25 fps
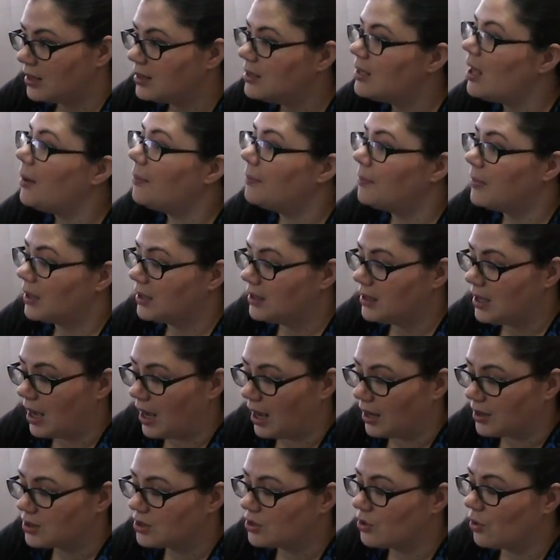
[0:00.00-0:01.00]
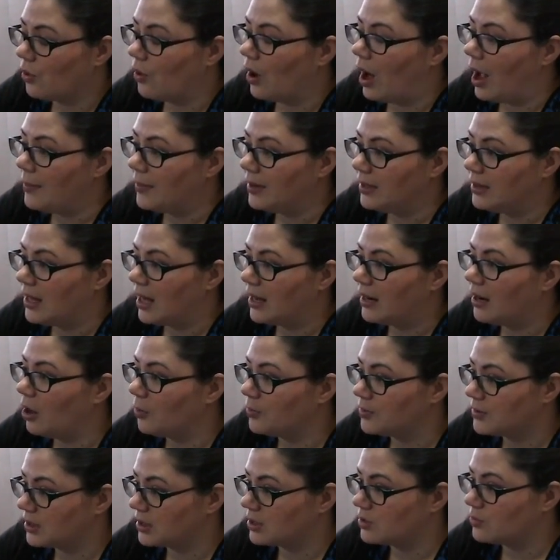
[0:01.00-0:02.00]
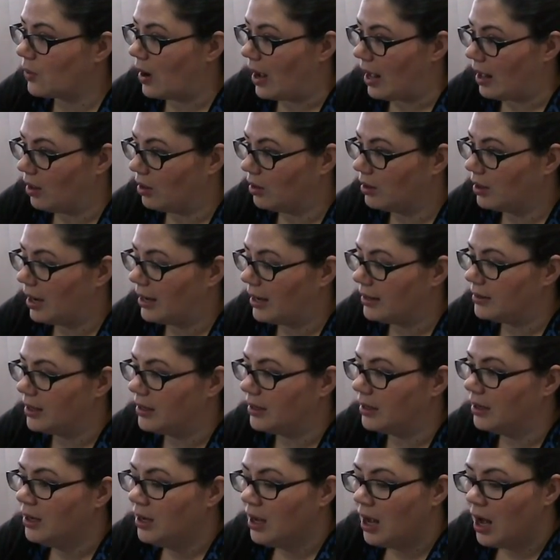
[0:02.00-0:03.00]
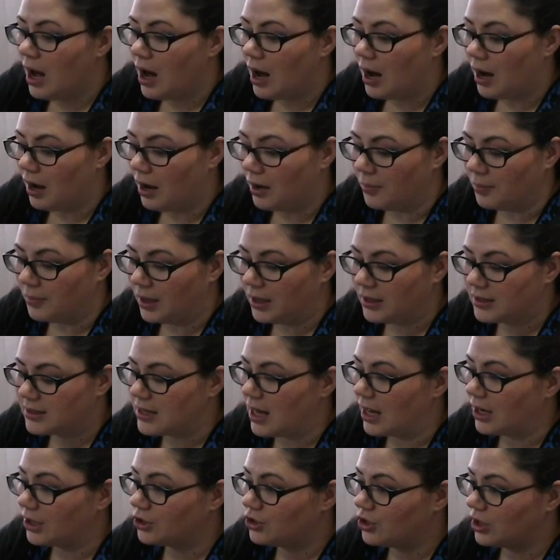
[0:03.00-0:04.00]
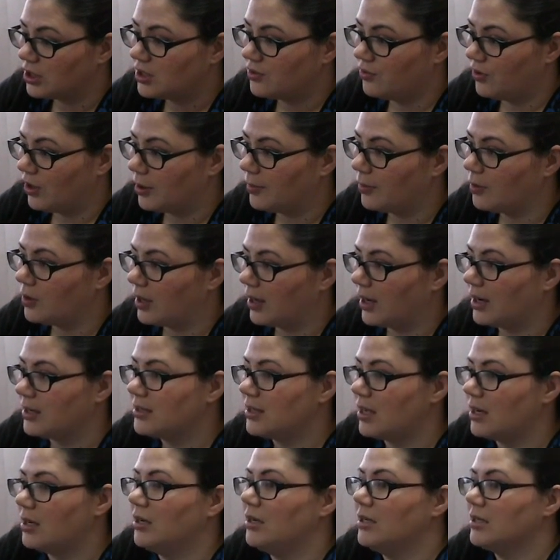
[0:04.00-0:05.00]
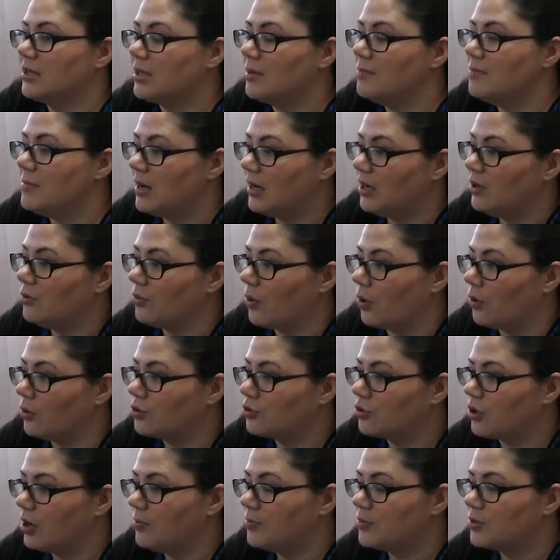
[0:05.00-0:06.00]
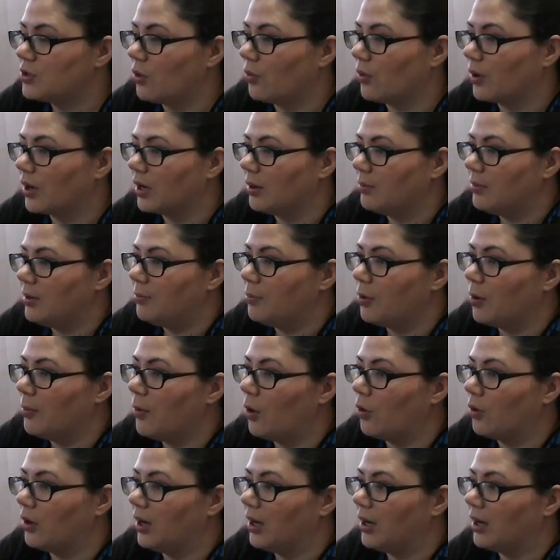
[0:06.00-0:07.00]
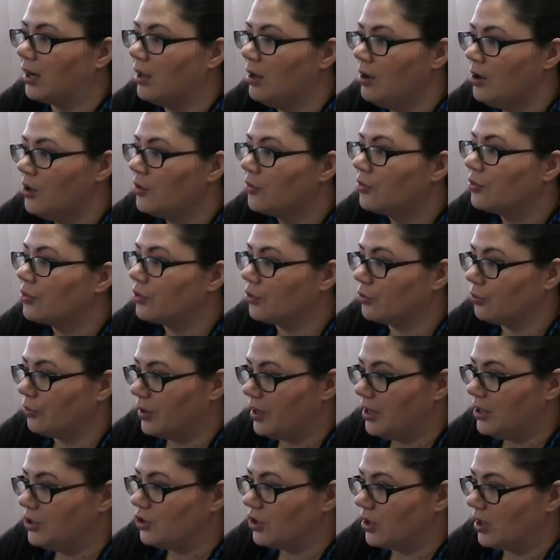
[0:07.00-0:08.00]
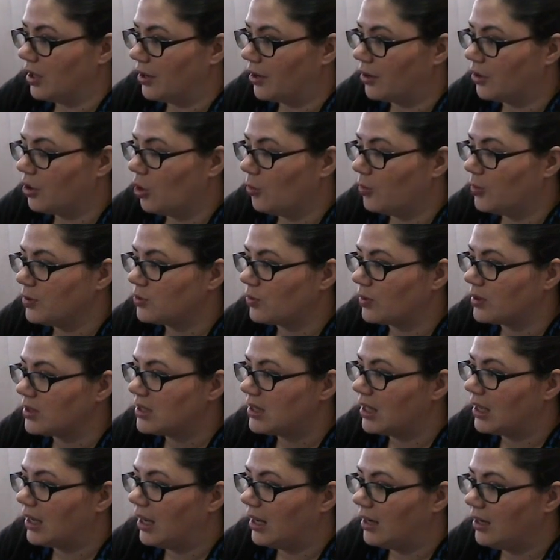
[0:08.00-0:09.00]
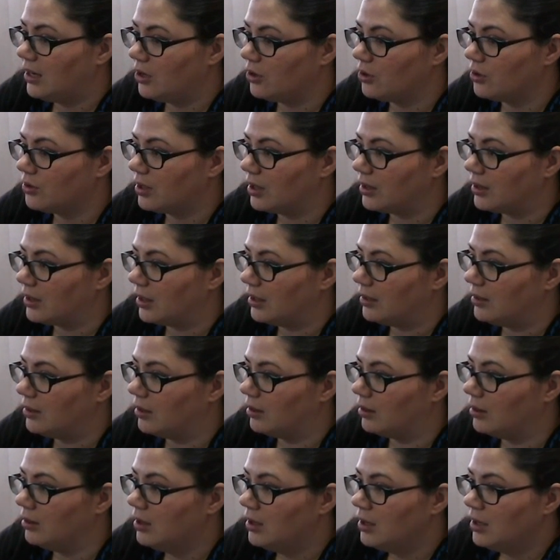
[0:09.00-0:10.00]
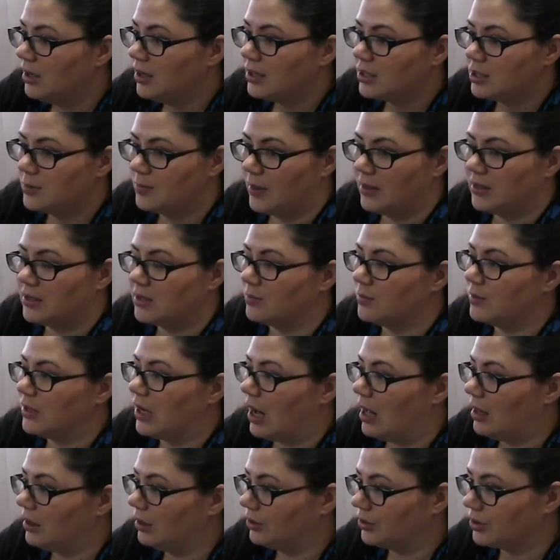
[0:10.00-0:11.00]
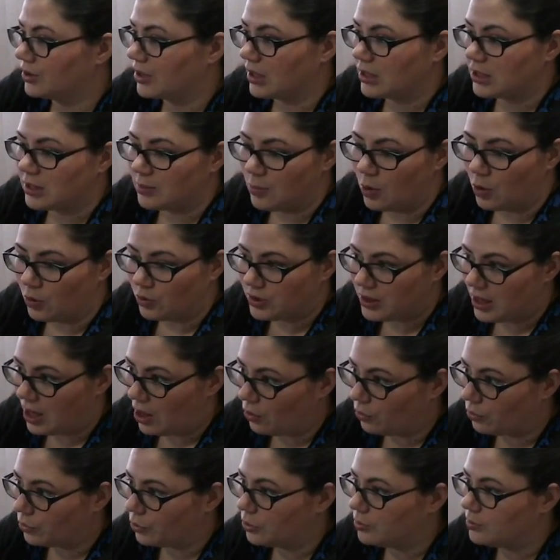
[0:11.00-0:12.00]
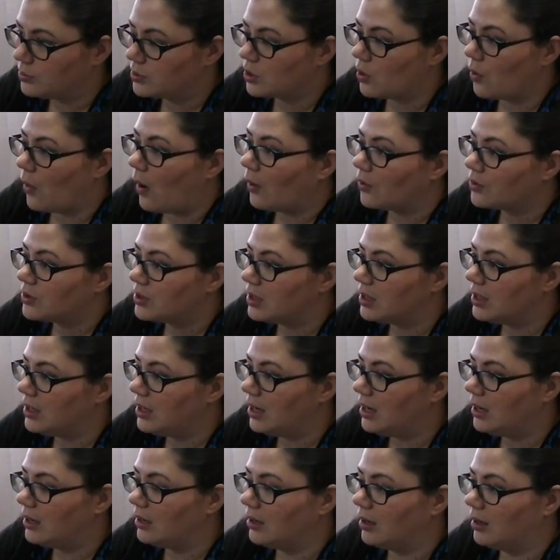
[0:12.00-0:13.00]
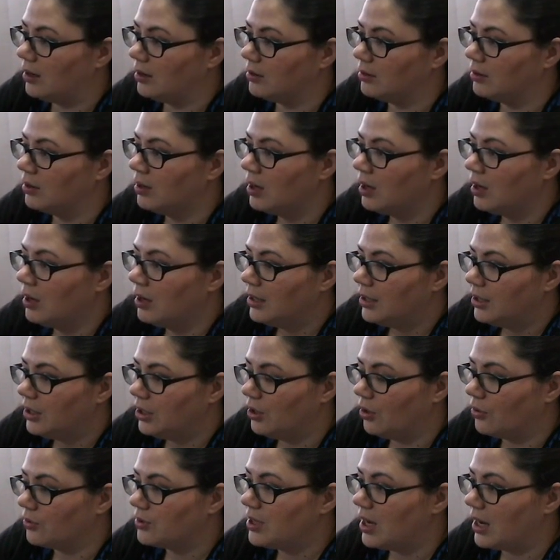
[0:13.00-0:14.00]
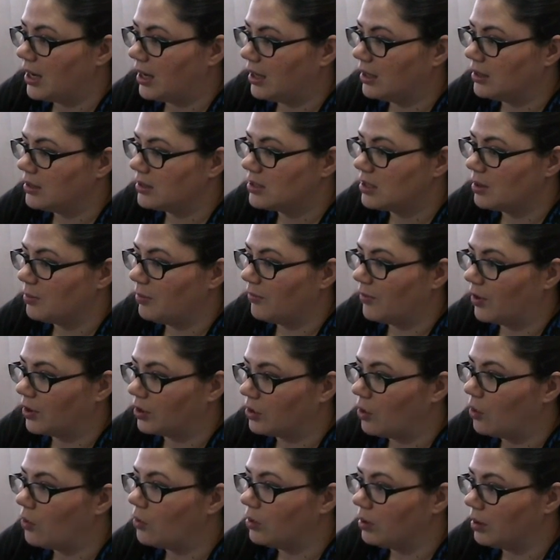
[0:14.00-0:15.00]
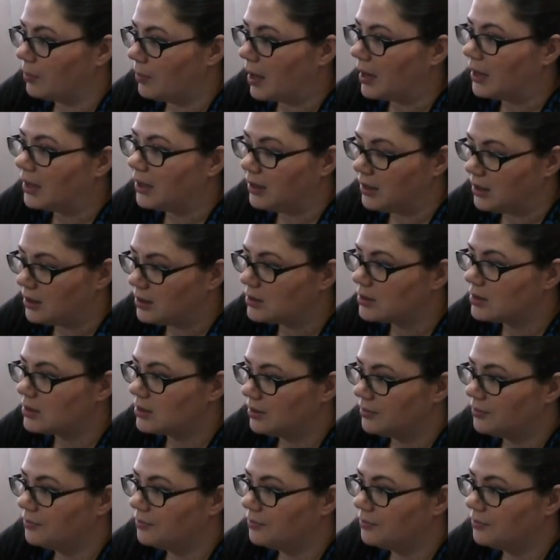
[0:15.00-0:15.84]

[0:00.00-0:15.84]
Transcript: Yep, yeah. So, I mean, that helps as well. And then um, it's not just Faribault, like I said, it is the mini road trip. So, we're going to be promoting the region. And our hope is once they get here, that then they'll spend some dollars, get some hotel rooms, go out to eat, and, you know, take in some of our local amenities.